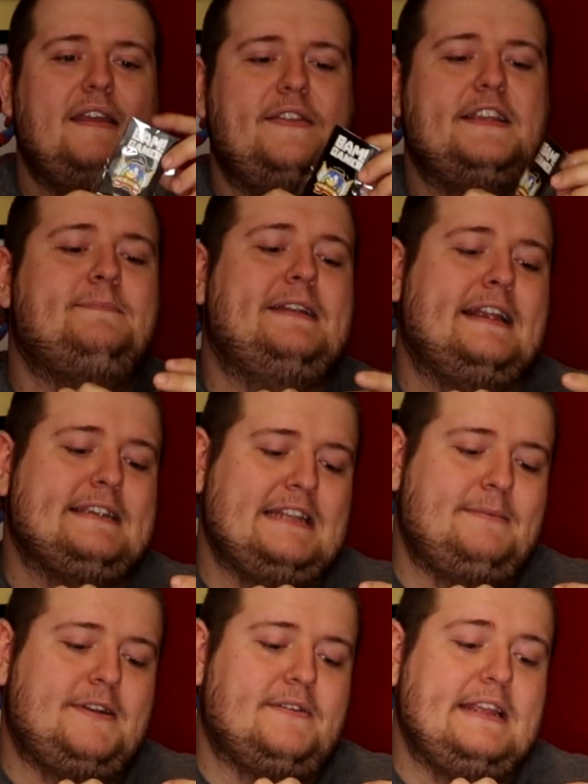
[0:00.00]
This pin has a
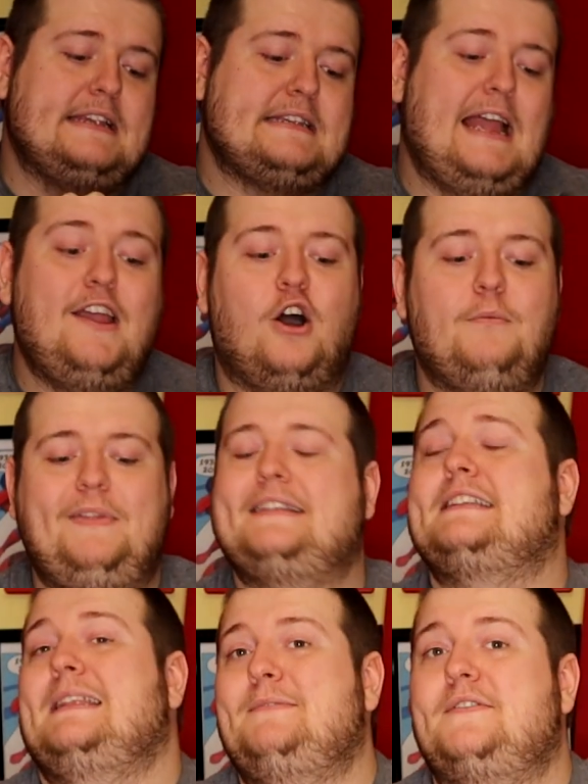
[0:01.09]
limited release. I hope that's
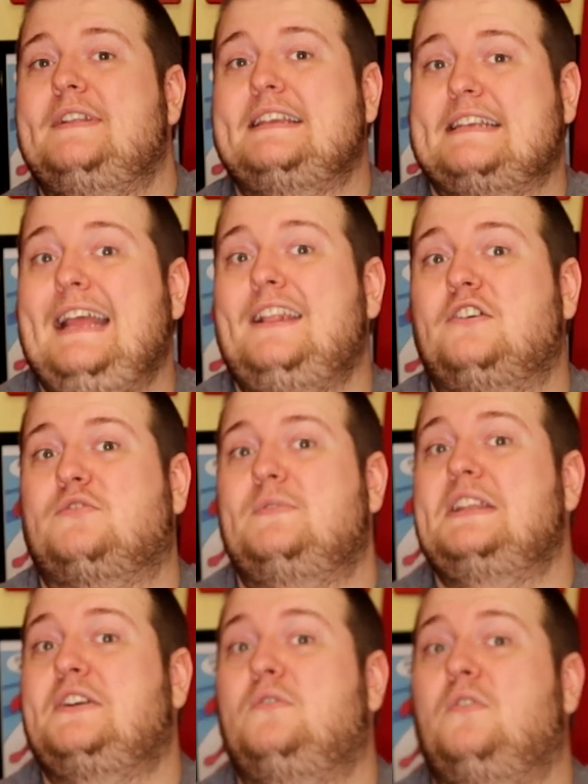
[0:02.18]
the limited release, because that looks
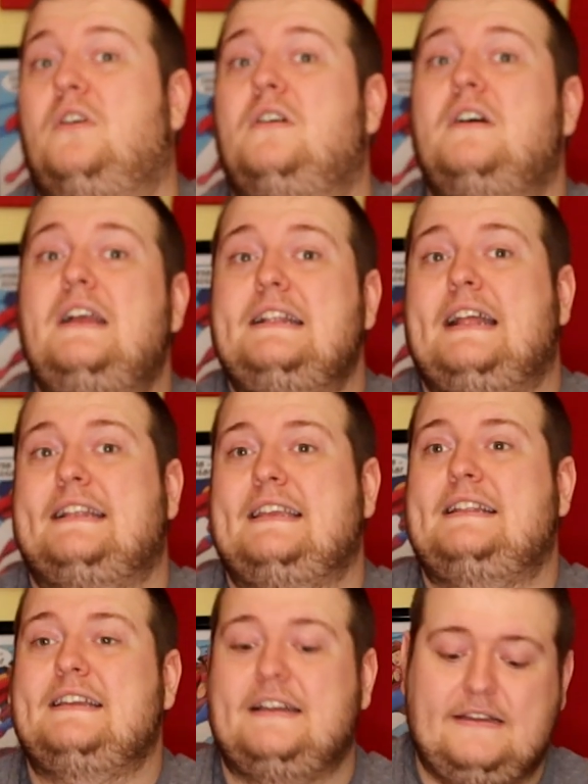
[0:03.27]
really cool. That's
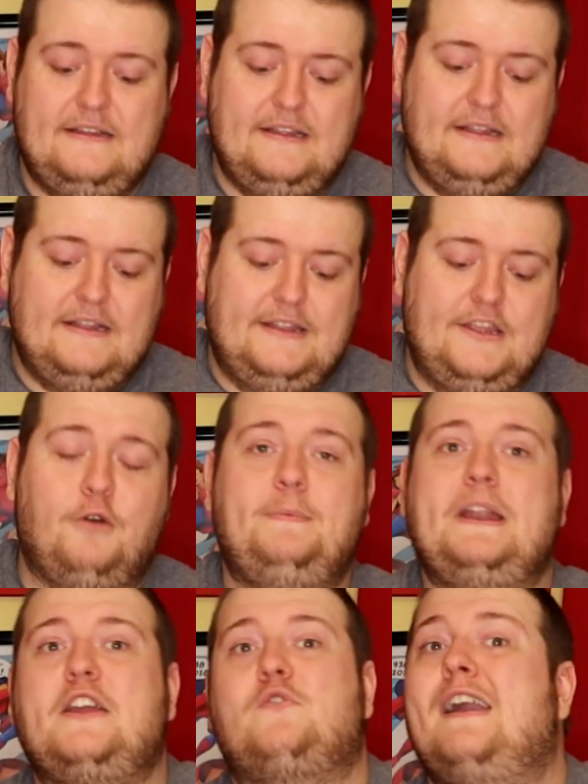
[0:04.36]
like the
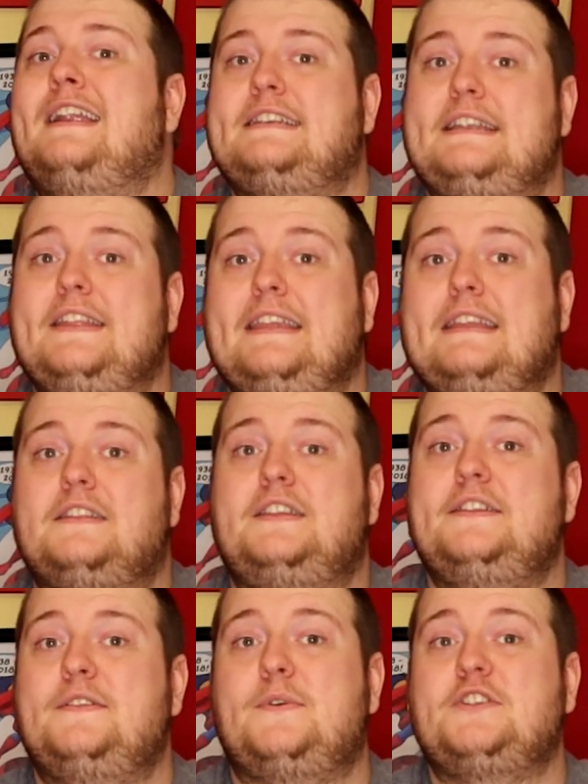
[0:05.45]
opening credits to
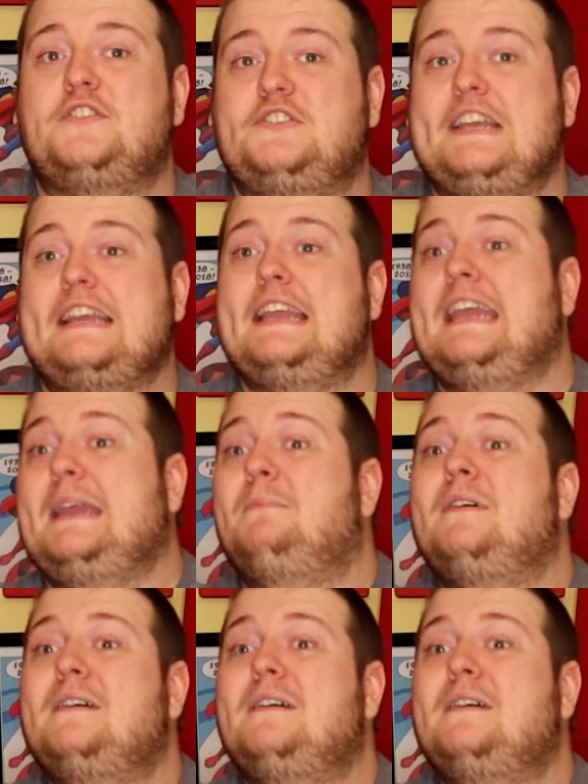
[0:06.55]
the original Sega game.